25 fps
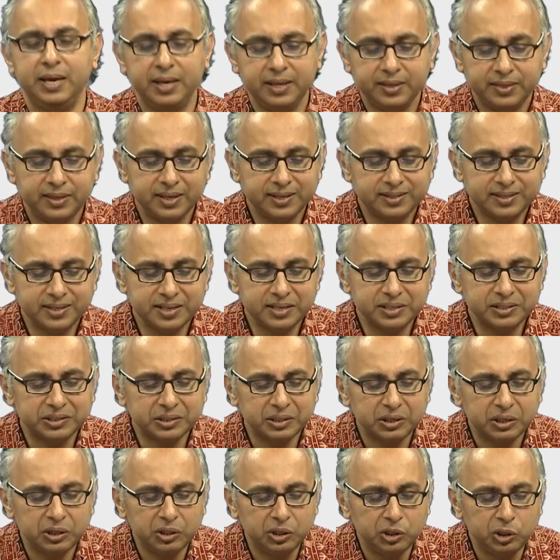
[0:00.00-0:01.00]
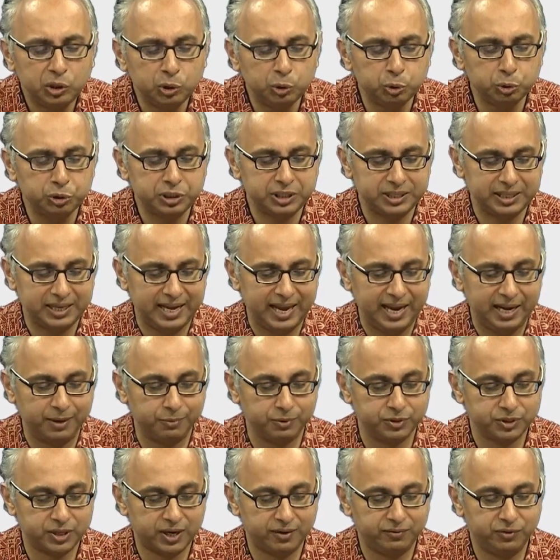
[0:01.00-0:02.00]
This is loose
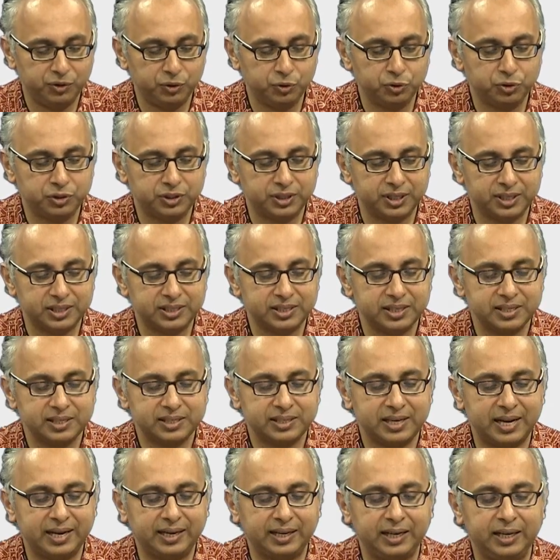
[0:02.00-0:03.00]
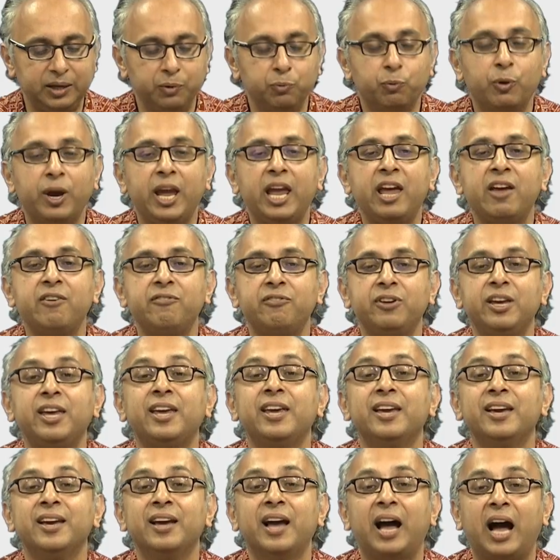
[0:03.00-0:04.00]
language. I've used this slightly
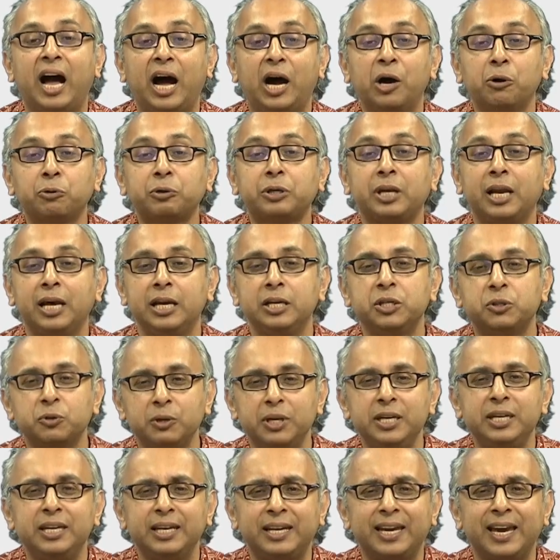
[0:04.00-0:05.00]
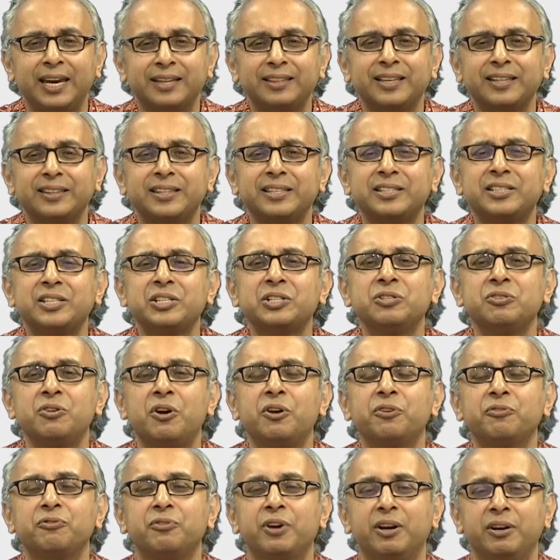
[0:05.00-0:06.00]
wavy outline to indicate that this is
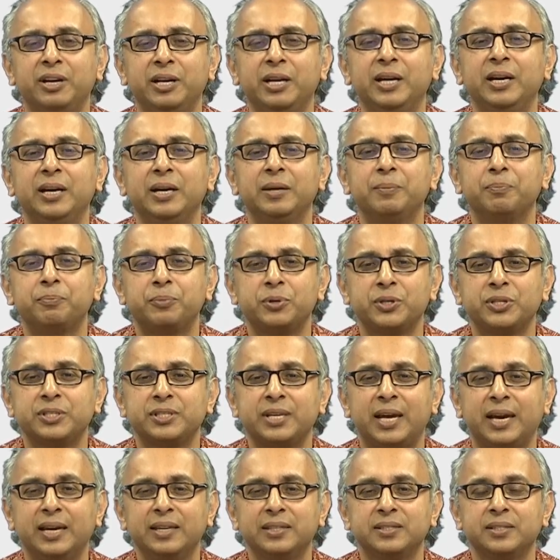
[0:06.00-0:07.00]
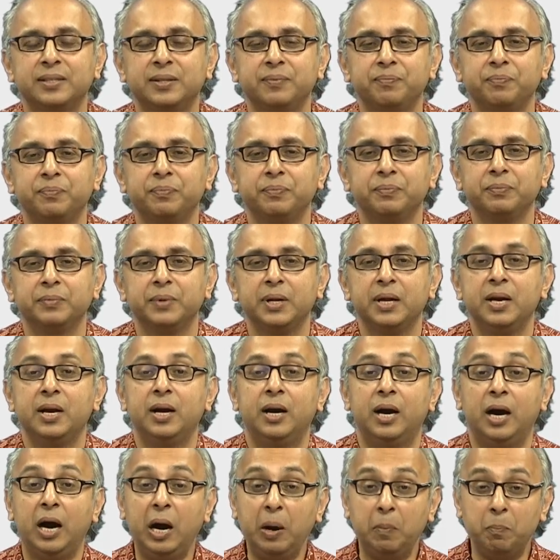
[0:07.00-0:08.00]
not very precise.
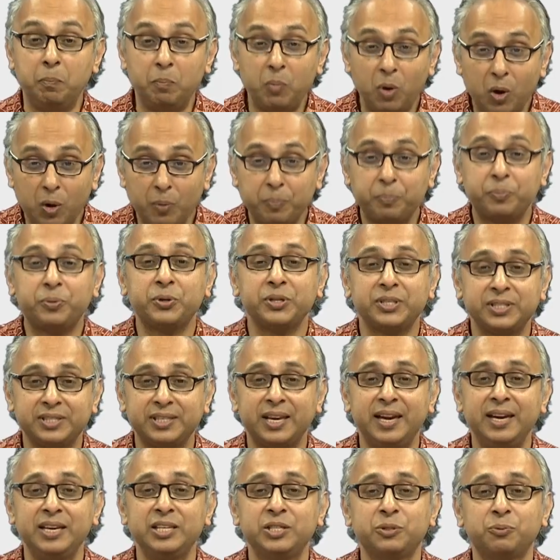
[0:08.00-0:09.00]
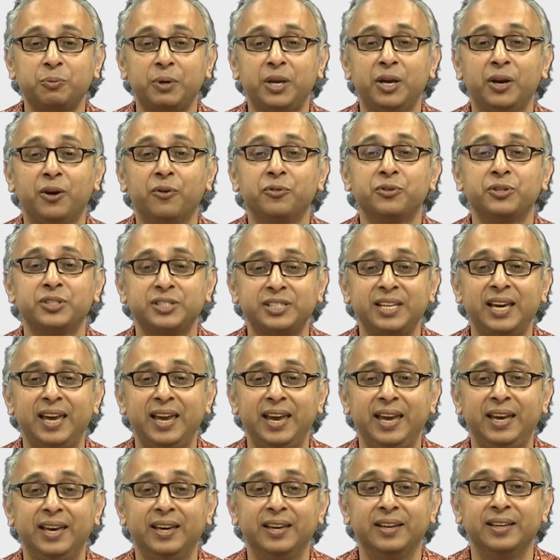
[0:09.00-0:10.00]
A more precise way of
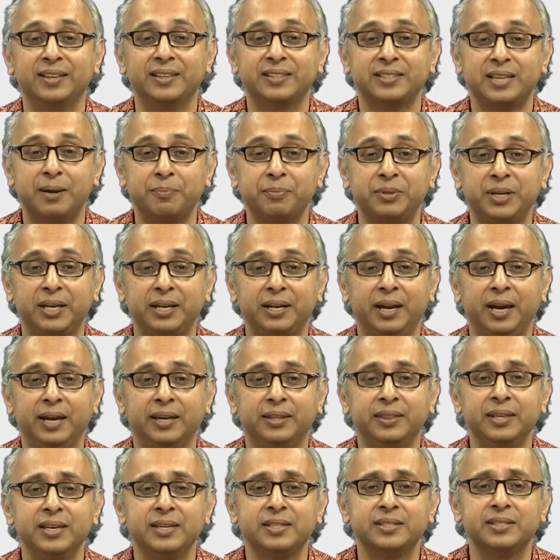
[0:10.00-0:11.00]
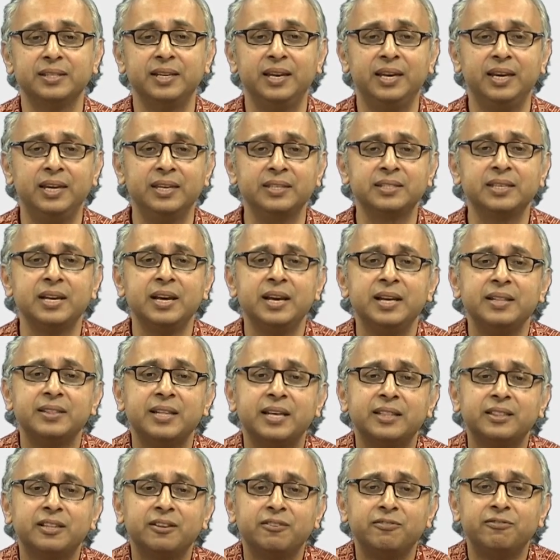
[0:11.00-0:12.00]
saying something like this is
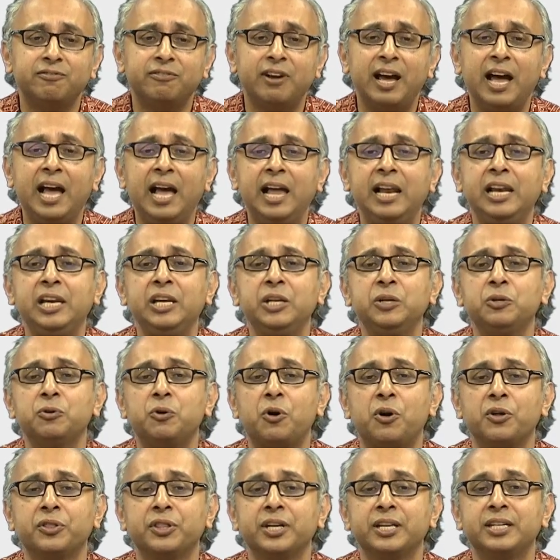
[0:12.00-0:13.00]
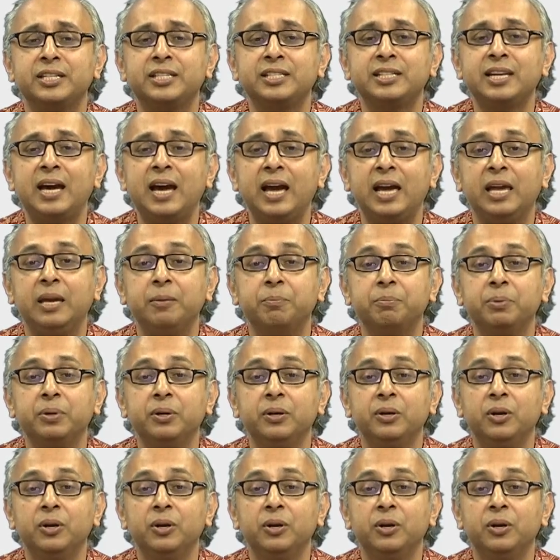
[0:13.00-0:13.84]
that the value or the type